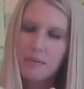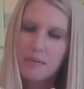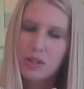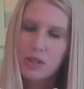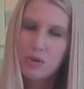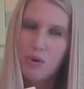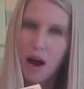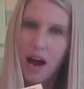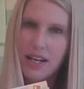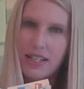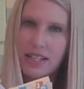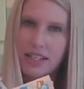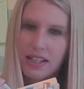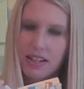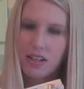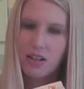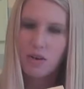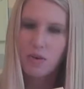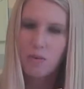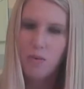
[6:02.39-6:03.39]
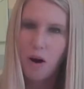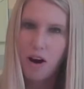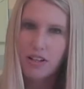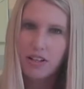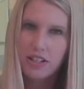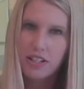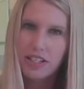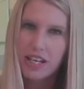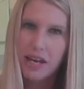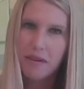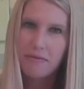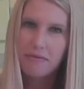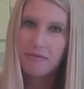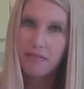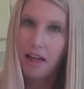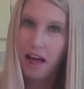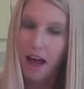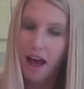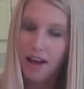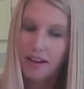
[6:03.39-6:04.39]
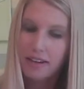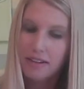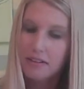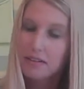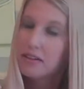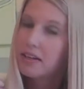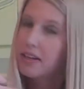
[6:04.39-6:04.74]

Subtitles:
so I a little washi tape flag.